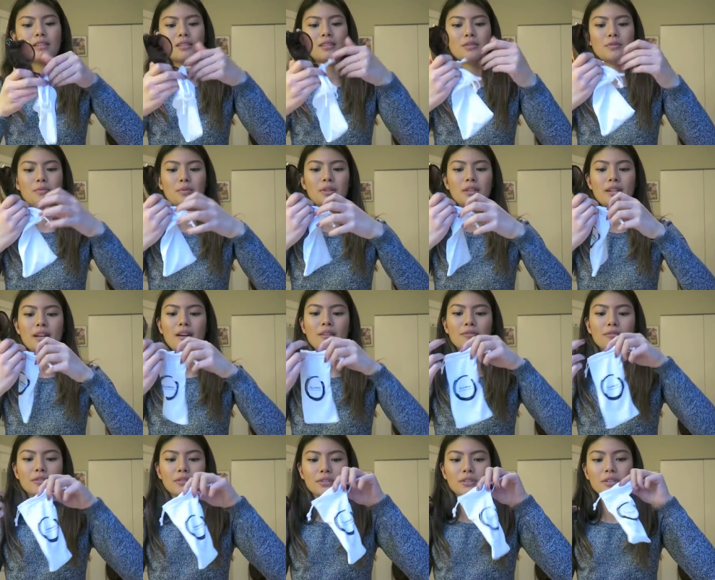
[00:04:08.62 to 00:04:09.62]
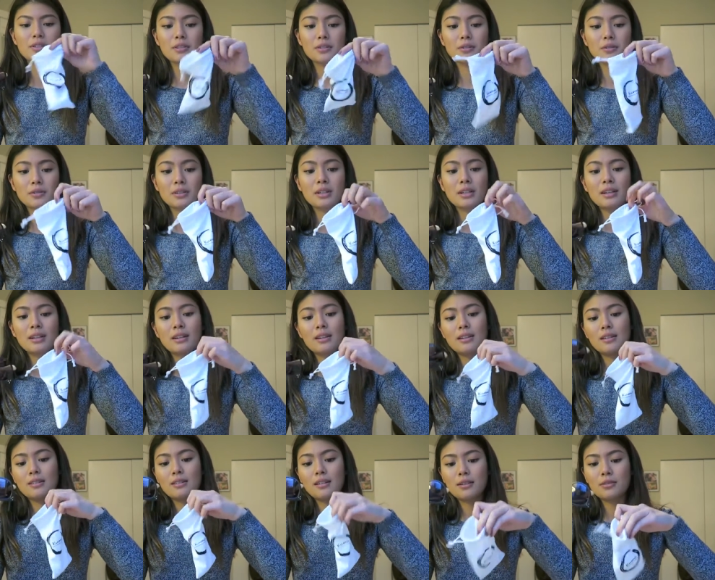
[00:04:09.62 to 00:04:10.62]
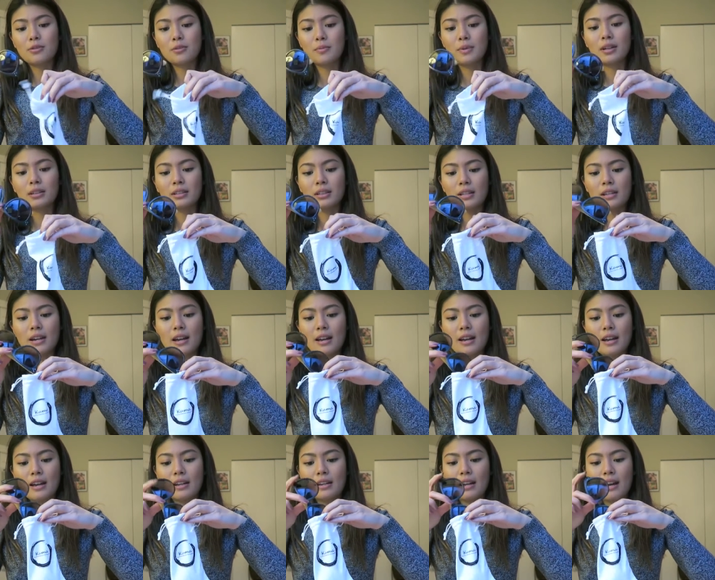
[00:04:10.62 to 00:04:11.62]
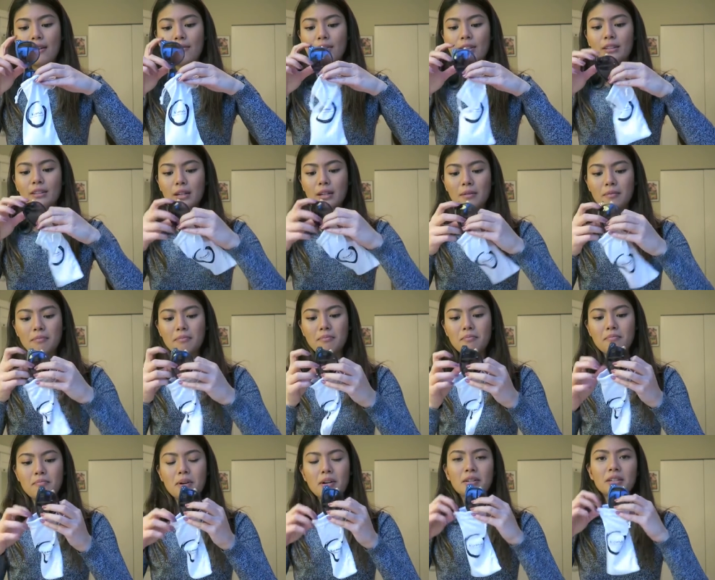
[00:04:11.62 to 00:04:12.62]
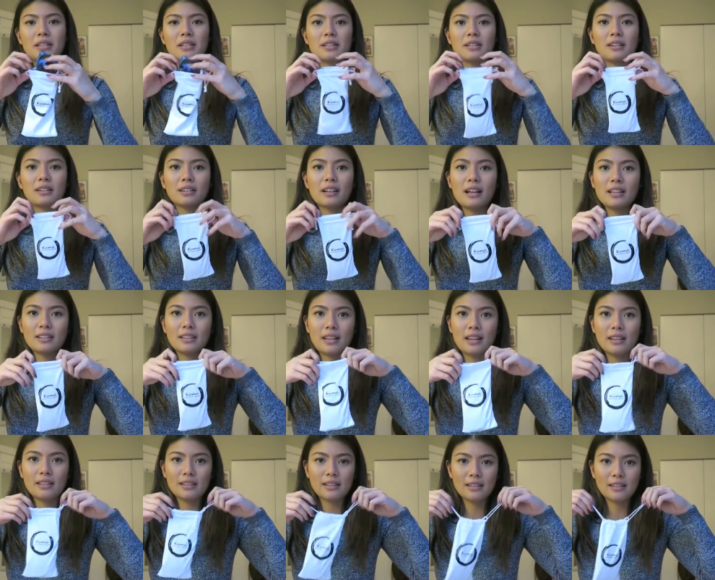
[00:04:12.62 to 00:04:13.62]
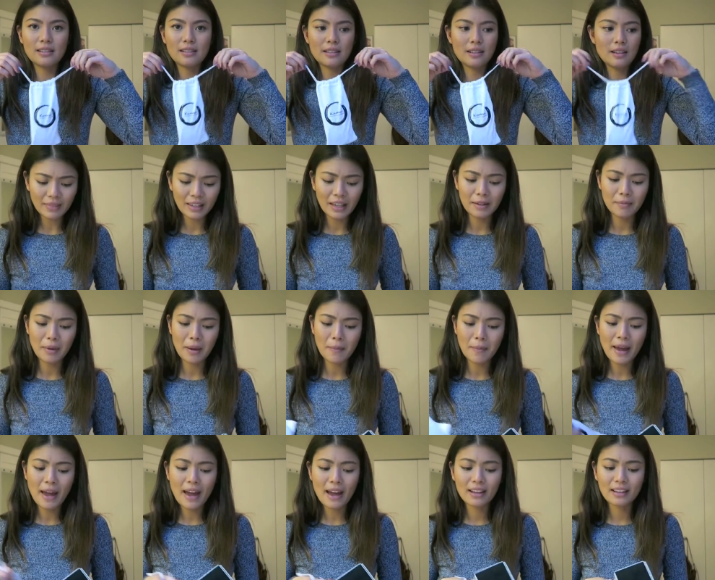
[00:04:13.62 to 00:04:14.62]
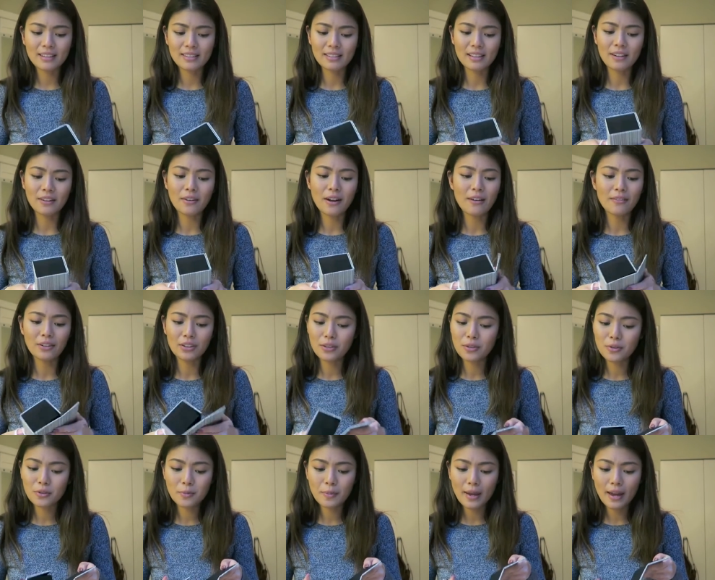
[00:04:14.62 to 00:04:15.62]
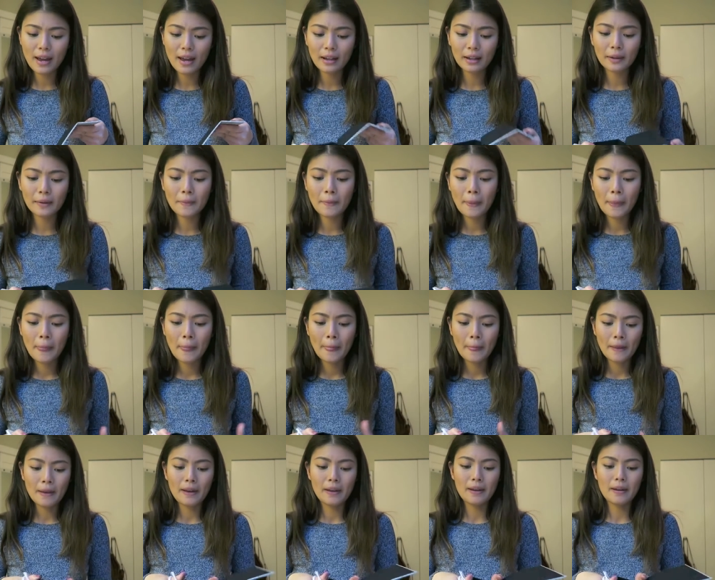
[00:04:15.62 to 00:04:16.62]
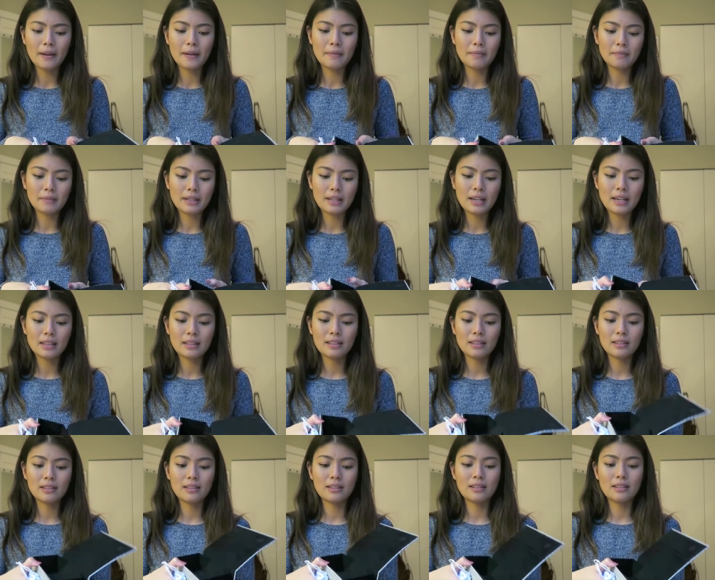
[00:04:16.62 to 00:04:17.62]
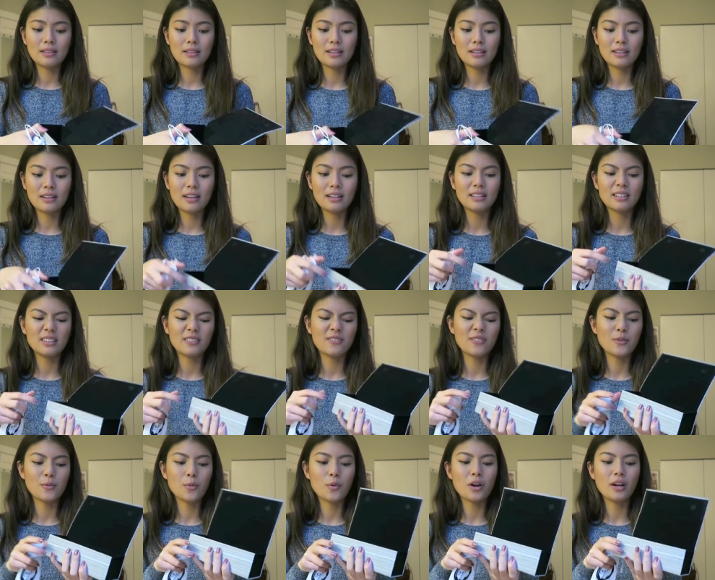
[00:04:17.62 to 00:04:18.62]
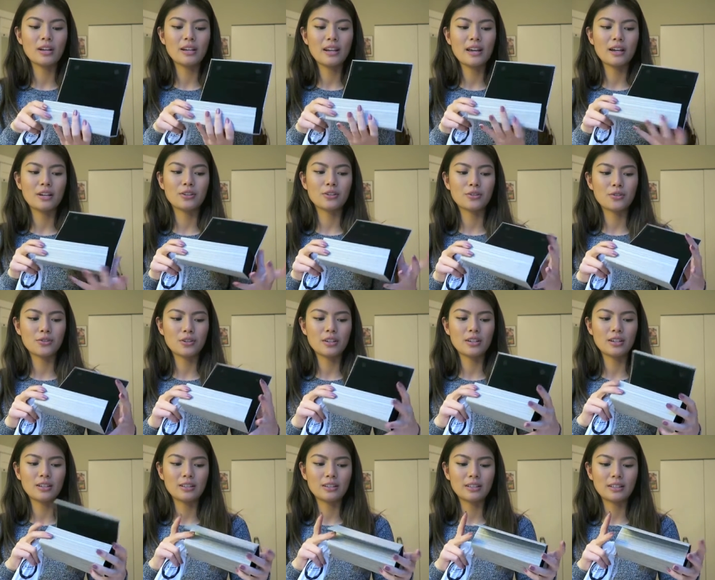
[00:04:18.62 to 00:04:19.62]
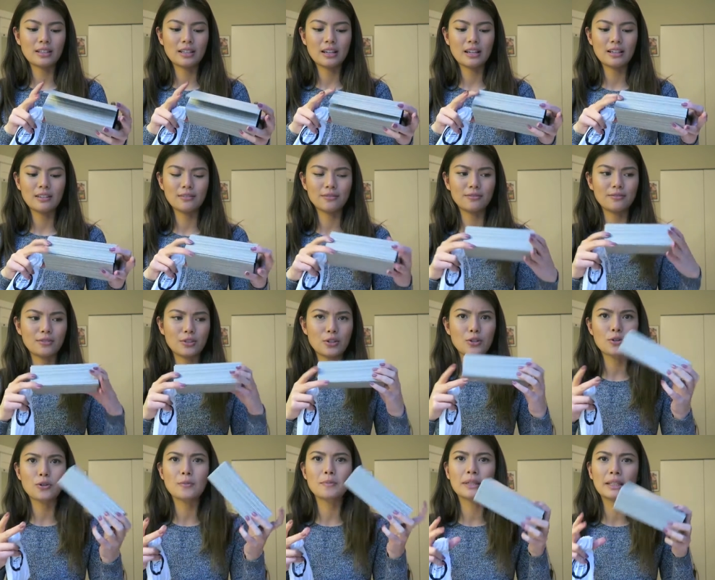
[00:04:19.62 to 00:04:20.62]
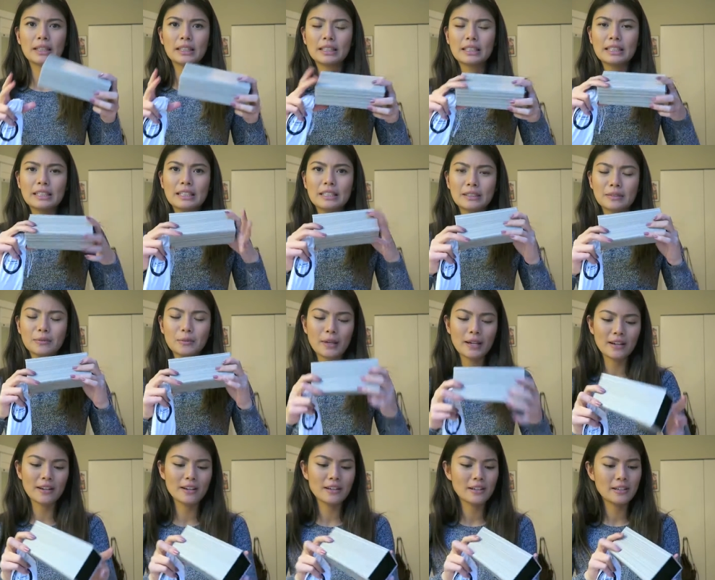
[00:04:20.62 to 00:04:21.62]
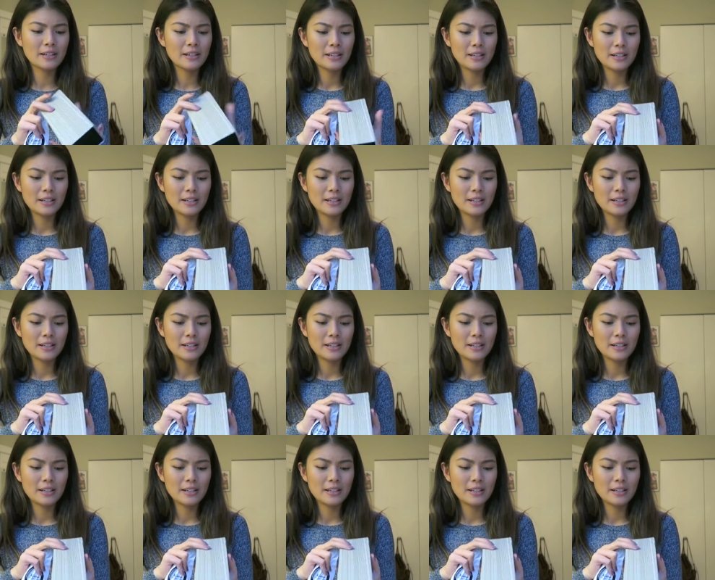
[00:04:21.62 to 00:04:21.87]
This is really helpful too. It's not too bulky. I hate having like bulky sunglass cases in my bag because I don't have a huge bag. Um, but yeah, these, this is nice and if you want extra kind of durability and wear,